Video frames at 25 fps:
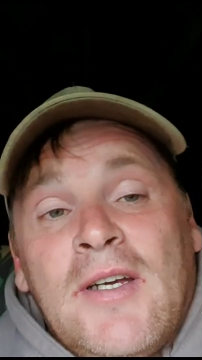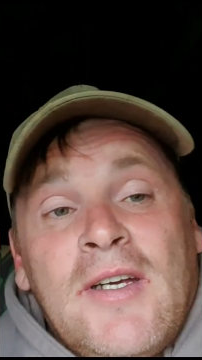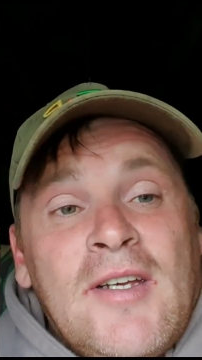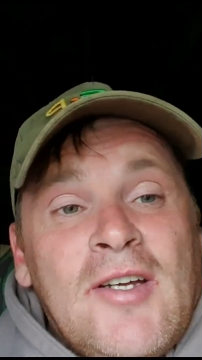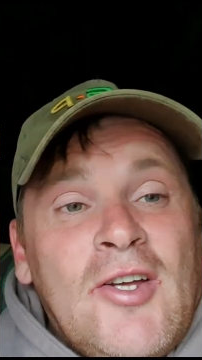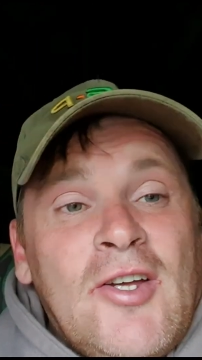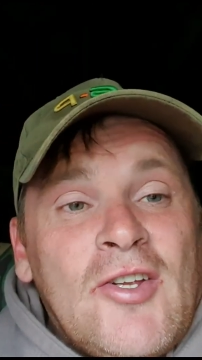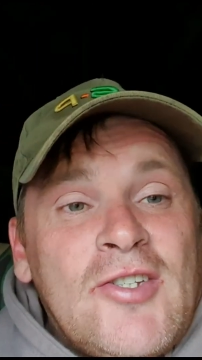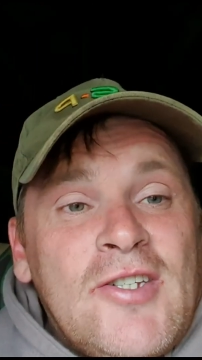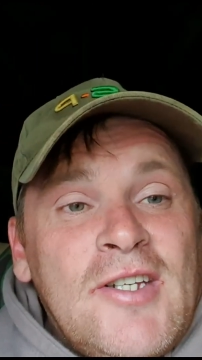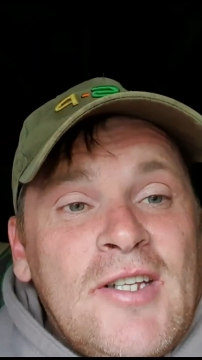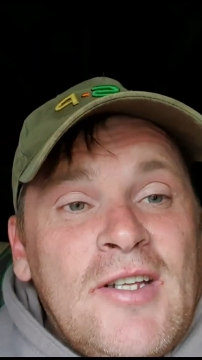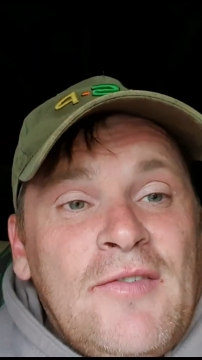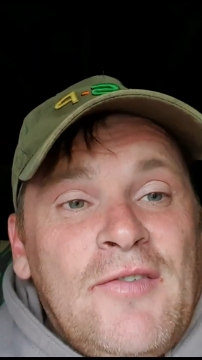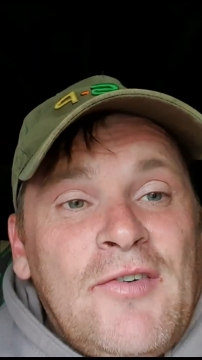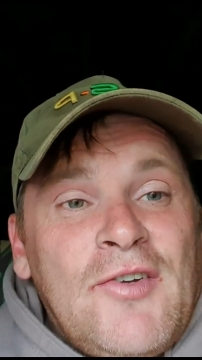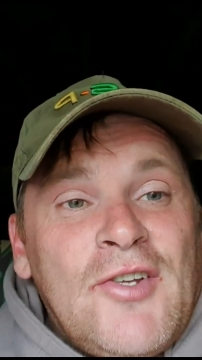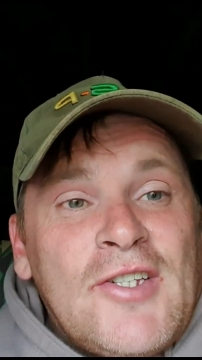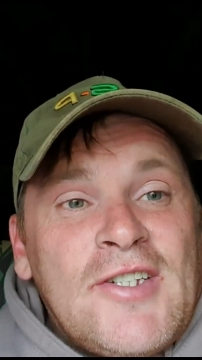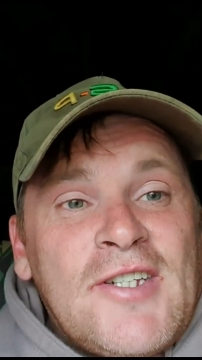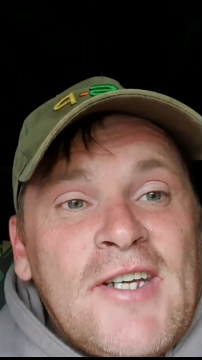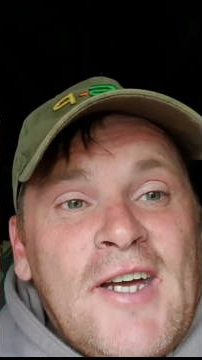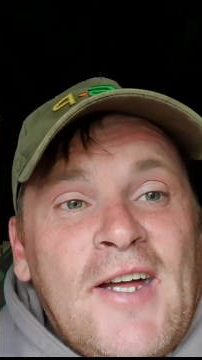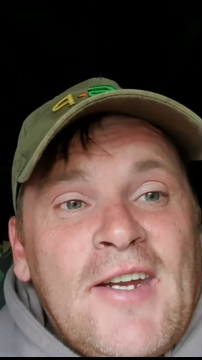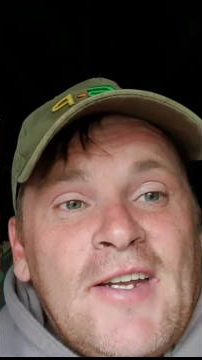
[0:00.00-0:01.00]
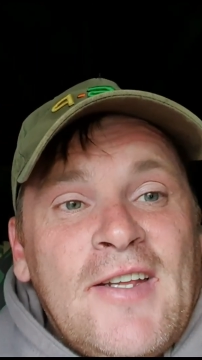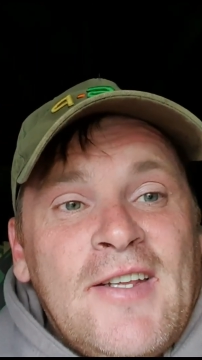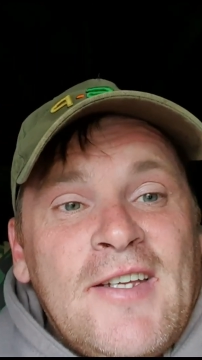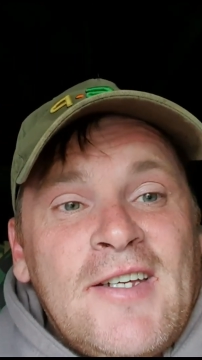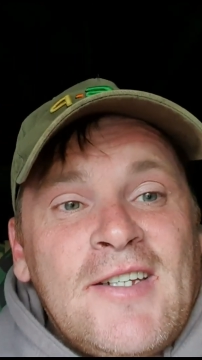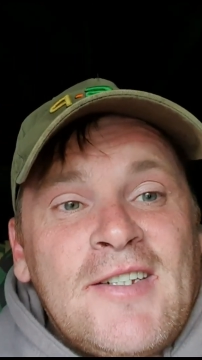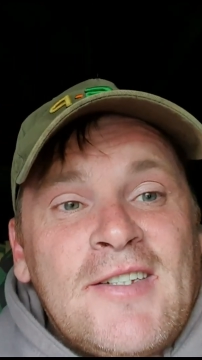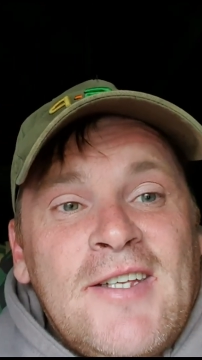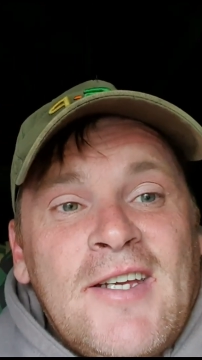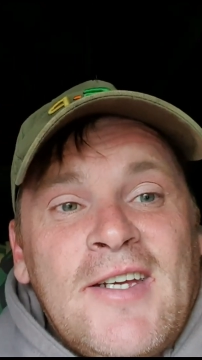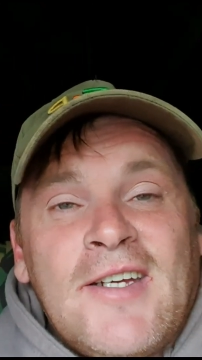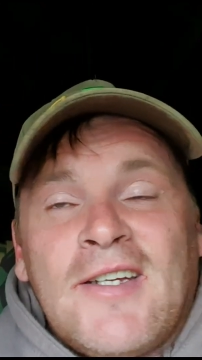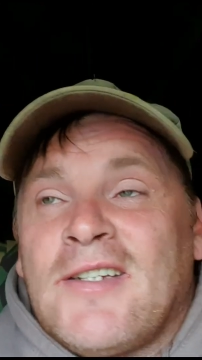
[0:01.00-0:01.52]
You've got to see the funny side of
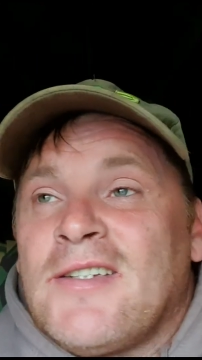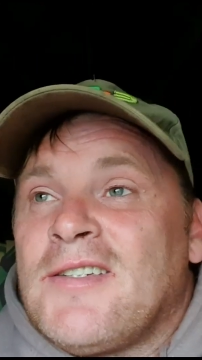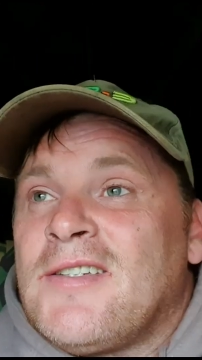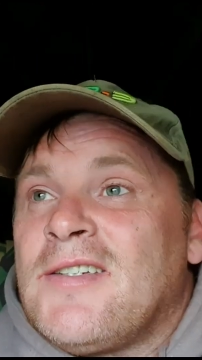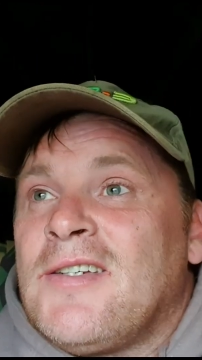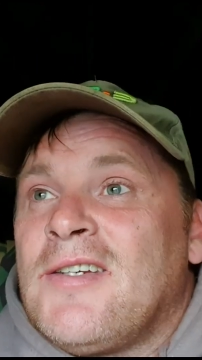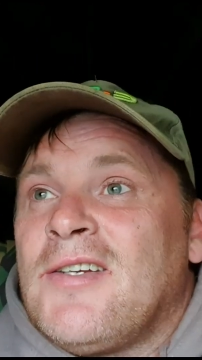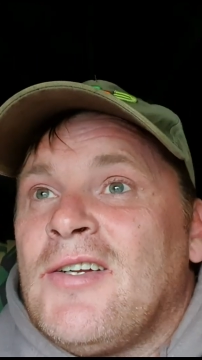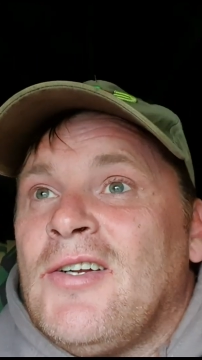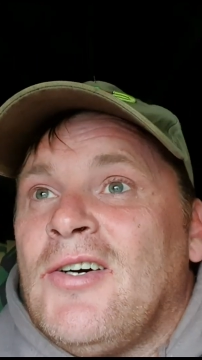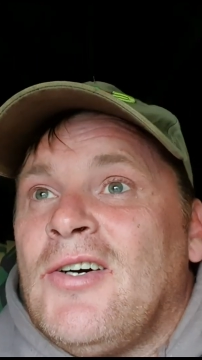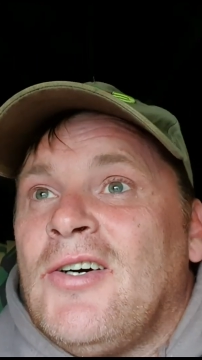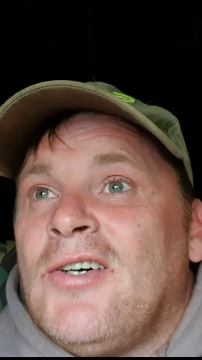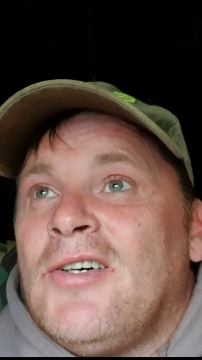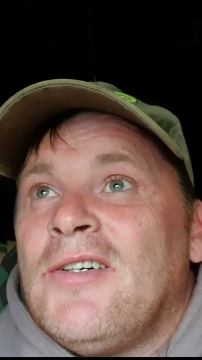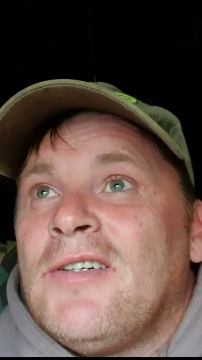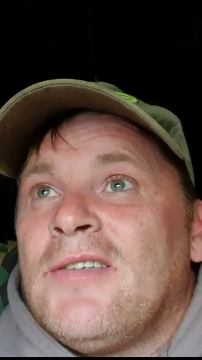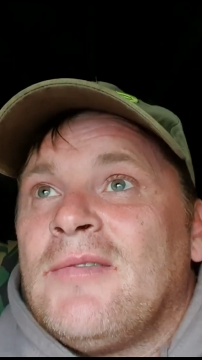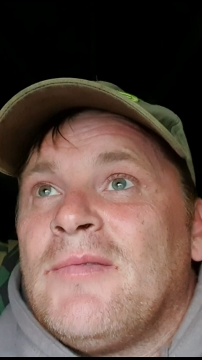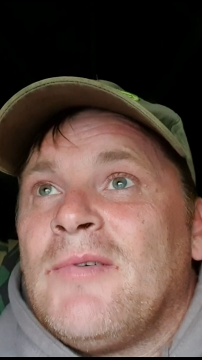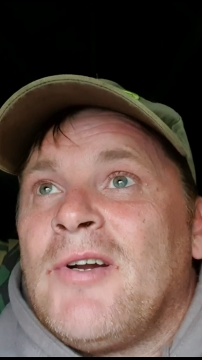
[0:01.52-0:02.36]
these things, you know.